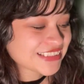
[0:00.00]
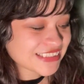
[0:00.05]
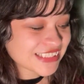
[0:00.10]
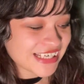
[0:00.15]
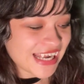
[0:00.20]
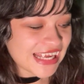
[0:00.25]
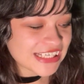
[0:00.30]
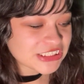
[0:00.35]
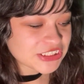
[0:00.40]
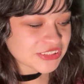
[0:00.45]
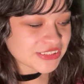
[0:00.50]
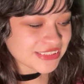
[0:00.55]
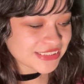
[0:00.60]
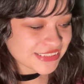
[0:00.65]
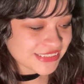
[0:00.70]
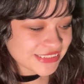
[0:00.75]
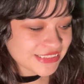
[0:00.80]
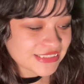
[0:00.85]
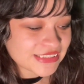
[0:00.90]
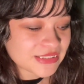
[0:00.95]
a natural
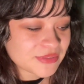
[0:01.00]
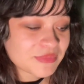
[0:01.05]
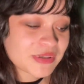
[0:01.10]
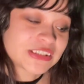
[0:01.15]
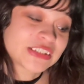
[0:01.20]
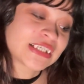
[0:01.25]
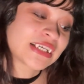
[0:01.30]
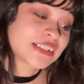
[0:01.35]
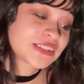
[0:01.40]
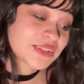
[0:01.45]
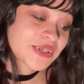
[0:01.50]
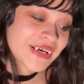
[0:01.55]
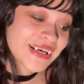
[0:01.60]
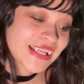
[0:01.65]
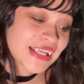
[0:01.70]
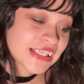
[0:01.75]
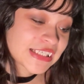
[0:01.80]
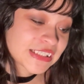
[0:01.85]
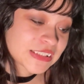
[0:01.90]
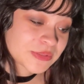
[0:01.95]
leader, much like
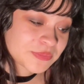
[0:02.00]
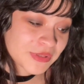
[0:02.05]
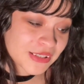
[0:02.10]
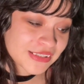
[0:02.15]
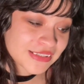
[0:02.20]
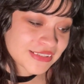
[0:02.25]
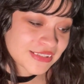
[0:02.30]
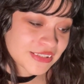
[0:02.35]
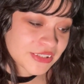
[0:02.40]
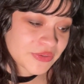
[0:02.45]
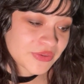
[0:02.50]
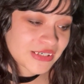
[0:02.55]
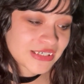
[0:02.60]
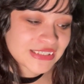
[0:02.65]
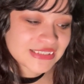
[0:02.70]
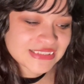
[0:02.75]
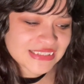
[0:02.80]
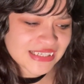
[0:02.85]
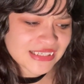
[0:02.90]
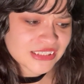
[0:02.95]
Twilight Sparkle, you are
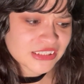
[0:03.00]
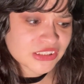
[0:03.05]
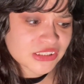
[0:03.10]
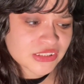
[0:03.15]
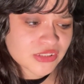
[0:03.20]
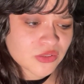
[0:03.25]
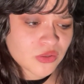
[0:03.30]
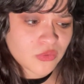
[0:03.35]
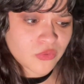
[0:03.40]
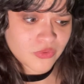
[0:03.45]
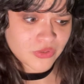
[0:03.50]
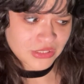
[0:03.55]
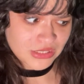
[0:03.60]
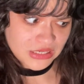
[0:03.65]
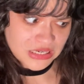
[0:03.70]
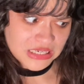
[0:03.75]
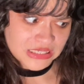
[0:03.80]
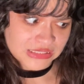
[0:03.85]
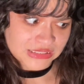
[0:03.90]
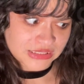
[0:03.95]
intelligent,
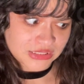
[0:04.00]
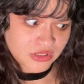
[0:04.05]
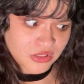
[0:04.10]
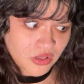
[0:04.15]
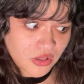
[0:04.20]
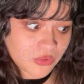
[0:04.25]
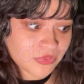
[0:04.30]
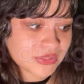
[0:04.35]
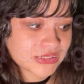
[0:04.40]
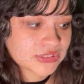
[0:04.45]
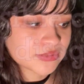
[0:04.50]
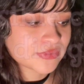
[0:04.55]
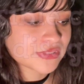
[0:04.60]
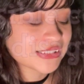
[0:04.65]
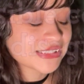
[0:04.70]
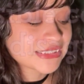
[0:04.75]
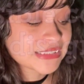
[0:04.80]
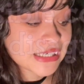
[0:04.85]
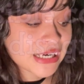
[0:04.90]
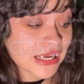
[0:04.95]
organized, and always
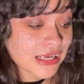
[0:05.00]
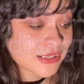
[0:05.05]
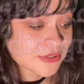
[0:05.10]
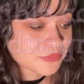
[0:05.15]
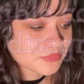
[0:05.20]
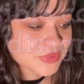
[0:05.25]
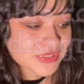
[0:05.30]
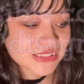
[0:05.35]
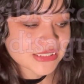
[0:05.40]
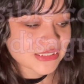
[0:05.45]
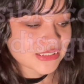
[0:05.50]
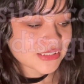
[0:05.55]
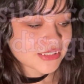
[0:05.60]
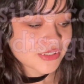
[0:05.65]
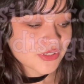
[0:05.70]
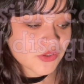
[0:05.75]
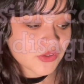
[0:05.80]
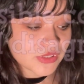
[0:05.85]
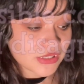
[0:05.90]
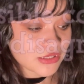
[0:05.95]
willing to help.
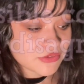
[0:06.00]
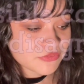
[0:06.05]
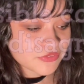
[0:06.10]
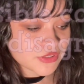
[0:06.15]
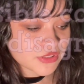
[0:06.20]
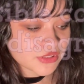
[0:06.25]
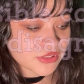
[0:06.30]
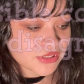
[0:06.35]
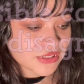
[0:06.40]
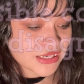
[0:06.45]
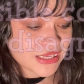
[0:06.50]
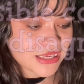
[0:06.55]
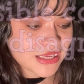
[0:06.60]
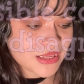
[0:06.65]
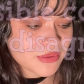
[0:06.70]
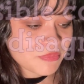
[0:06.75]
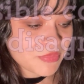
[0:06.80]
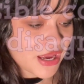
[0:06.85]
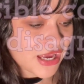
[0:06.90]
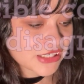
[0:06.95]
Your love for learning
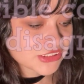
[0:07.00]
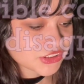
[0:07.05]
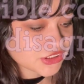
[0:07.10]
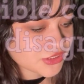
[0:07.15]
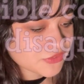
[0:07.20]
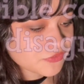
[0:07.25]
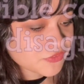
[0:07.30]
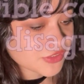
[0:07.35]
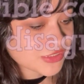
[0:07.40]
and passion for